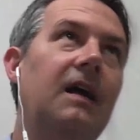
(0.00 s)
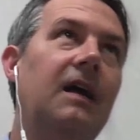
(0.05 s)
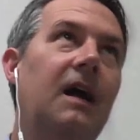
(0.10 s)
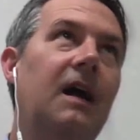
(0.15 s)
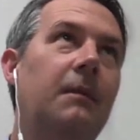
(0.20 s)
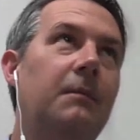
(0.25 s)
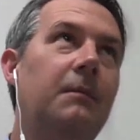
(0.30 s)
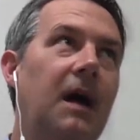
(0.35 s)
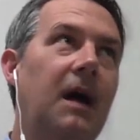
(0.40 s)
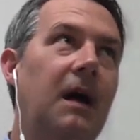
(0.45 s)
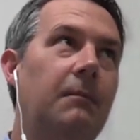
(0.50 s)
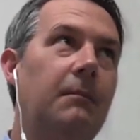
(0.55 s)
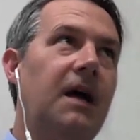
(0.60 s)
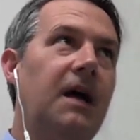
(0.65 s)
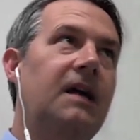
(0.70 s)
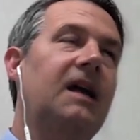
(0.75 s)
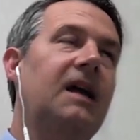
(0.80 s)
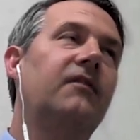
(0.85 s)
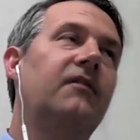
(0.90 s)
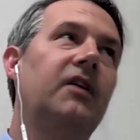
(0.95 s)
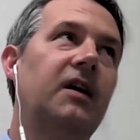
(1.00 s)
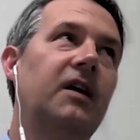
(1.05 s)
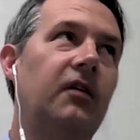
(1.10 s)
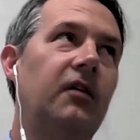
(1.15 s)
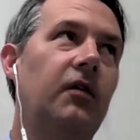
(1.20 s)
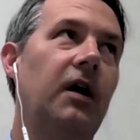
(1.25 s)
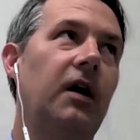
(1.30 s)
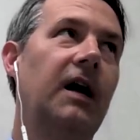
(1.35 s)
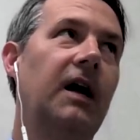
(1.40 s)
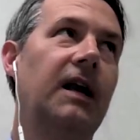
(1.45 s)
I'm not giving a
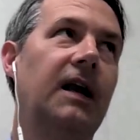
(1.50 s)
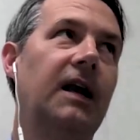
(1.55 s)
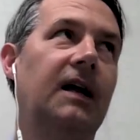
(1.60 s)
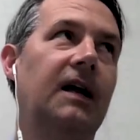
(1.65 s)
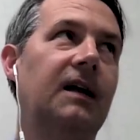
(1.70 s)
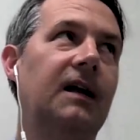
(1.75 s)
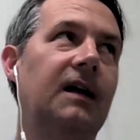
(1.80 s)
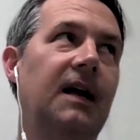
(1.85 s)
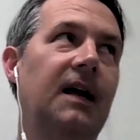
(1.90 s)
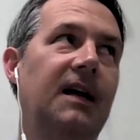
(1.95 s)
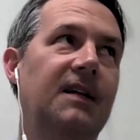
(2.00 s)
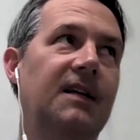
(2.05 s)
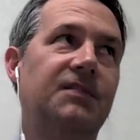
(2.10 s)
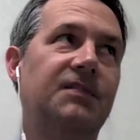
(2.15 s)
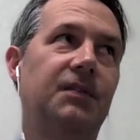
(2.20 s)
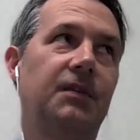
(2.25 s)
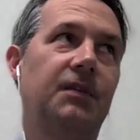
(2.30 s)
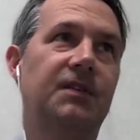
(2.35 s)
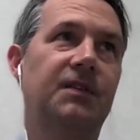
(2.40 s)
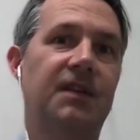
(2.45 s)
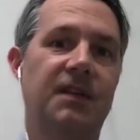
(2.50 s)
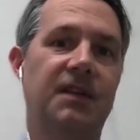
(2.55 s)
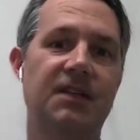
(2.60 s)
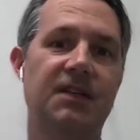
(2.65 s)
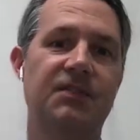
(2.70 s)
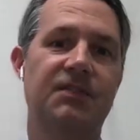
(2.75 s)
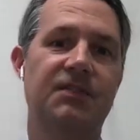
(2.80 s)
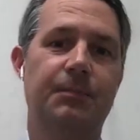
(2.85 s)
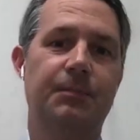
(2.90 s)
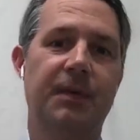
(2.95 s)
great answer to
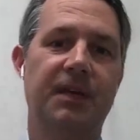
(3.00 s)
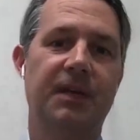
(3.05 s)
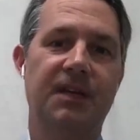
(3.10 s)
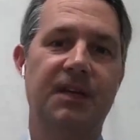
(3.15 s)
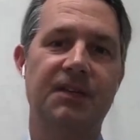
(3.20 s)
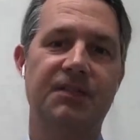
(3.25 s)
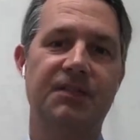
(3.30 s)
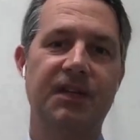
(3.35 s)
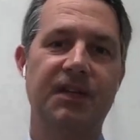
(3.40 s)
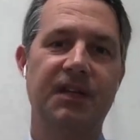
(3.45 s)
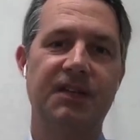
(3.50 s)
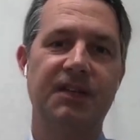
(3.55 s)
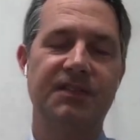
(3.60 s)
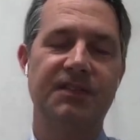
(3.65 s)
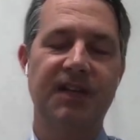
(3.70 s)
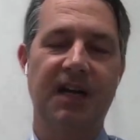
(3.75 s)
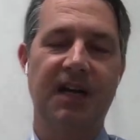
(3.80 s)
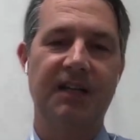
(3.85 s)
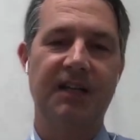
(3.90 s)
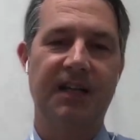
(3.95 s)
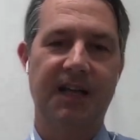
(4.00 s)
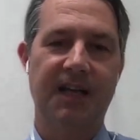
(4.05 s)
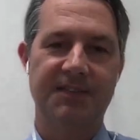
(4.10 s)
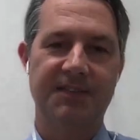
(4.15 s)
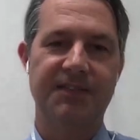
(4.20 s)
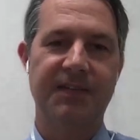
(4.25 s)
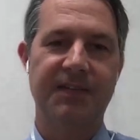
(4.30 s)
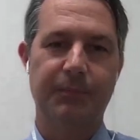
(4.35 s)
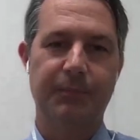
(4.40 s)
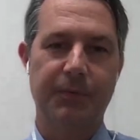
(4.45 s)
this, because it's not that
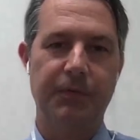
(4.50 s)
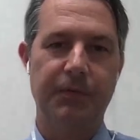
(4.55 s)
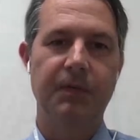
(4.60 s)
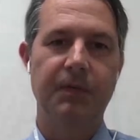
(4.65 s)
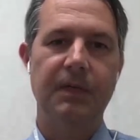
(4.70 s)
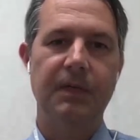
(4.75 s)
simple.